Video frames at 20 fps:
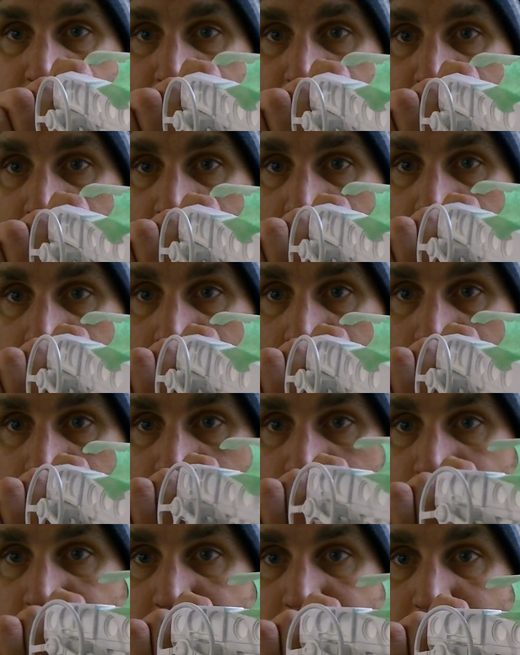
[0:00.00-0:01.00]

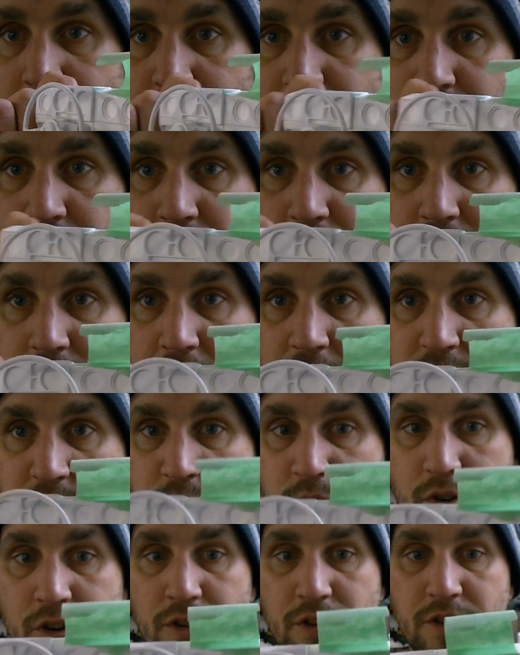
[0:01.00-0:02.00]
Remounting the
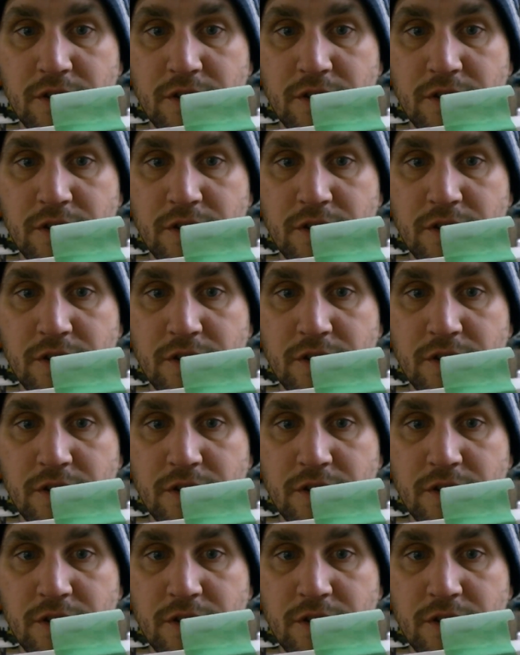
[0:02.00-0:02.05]
dashboard.